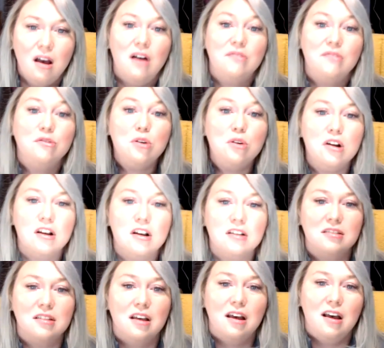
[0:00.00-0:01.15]
Of
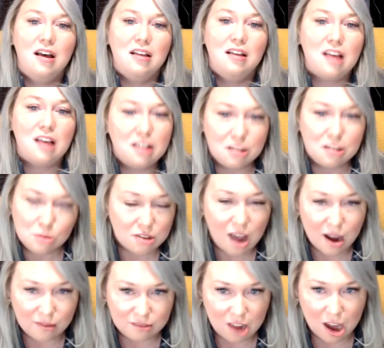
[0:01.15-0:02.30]
course, that list was
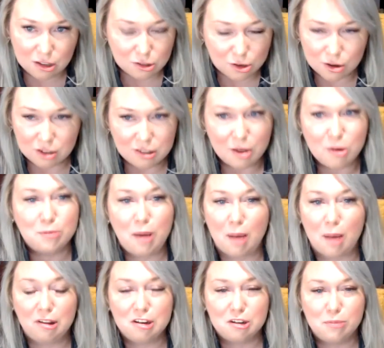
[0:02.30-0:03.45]
out of date as soon as it was
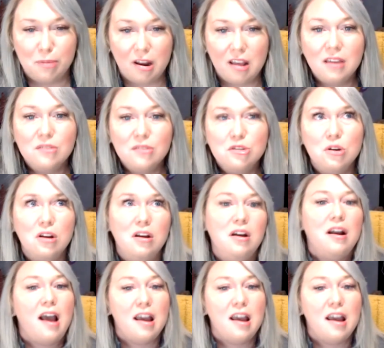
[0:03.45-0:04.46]
published, but it gives you a good